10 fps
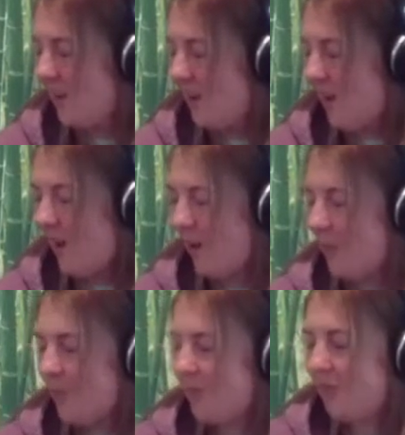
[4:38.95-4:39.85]

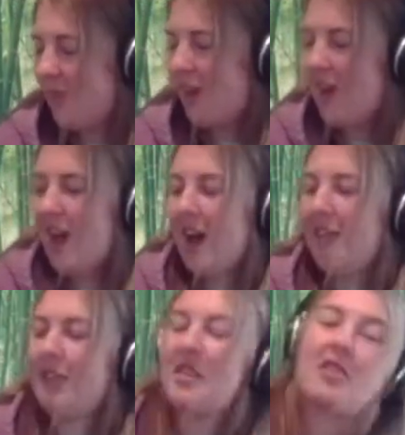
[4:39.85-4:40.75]
I
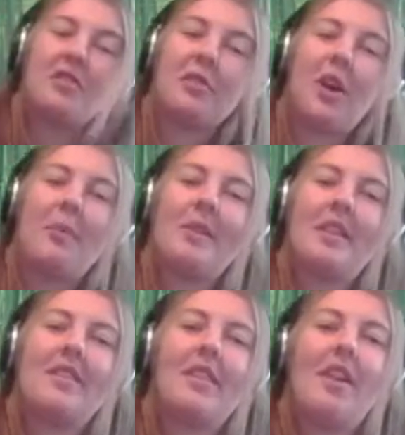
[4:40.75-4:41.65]
have digital
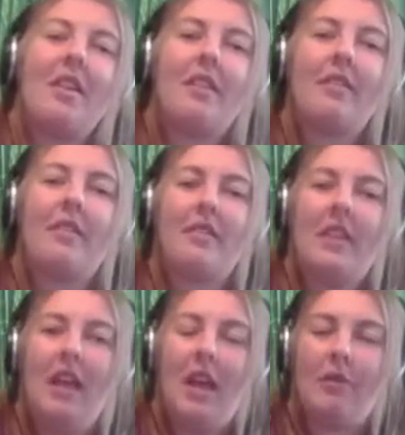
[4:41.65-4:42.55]
copies of
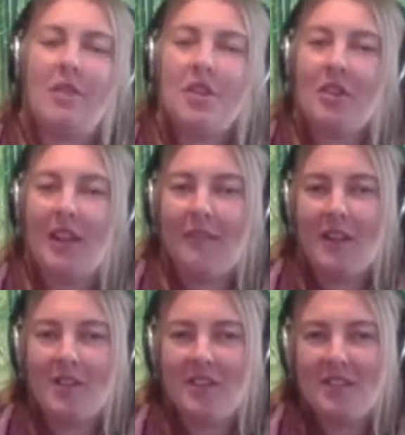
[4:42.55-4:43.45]
the original
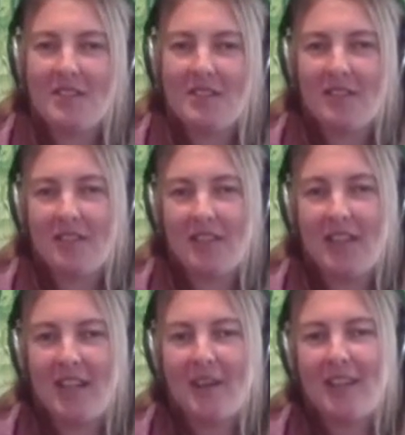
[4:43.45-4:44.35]
adventures, you
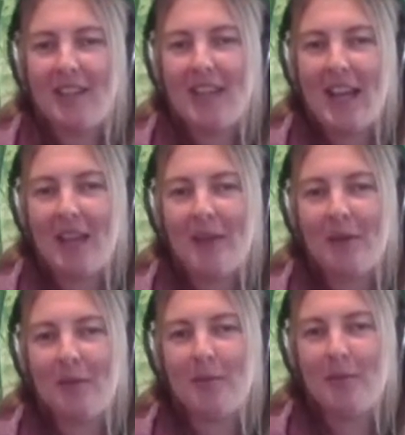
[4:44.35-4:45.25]
know,
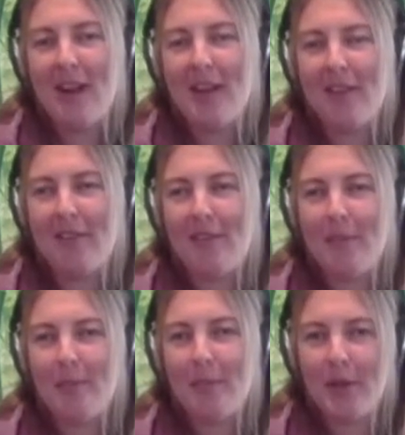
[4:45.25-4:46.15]
yellow, reds,
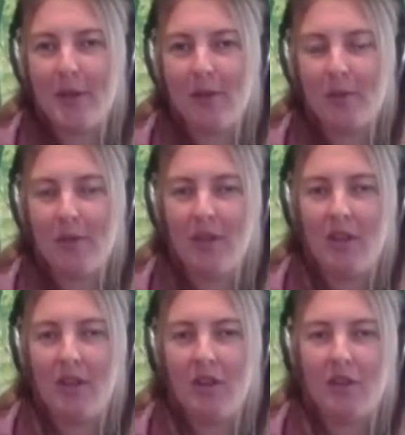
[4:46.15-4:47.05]
blue,
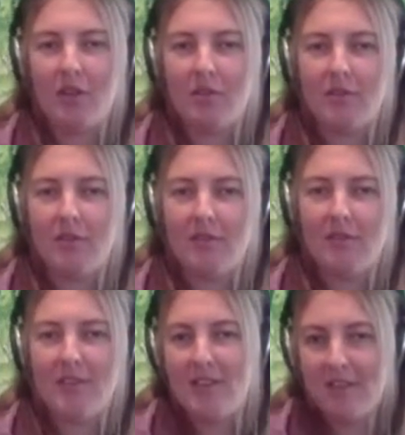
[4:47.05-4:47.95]
gold,
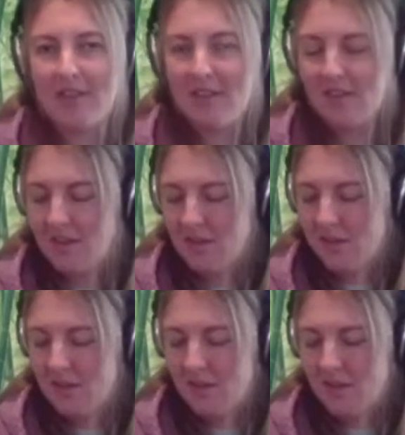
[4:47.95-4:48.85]
silver,
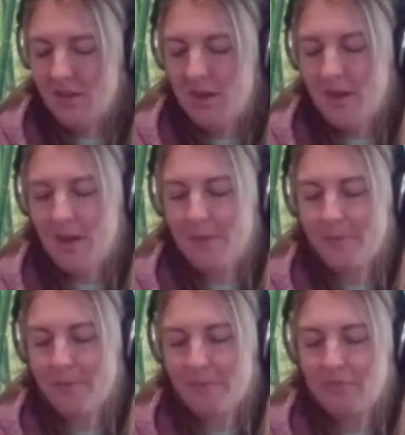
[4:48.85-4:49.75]
on
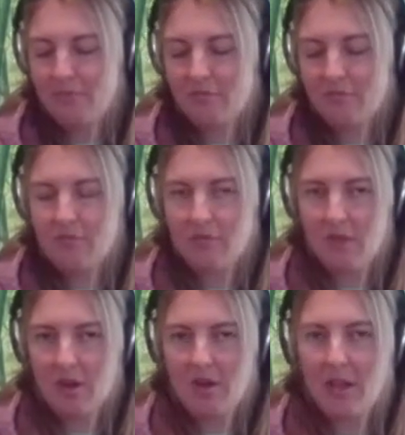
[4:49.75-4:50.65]

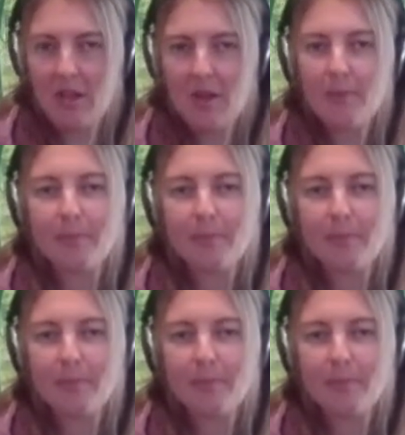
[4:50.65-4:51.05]
here.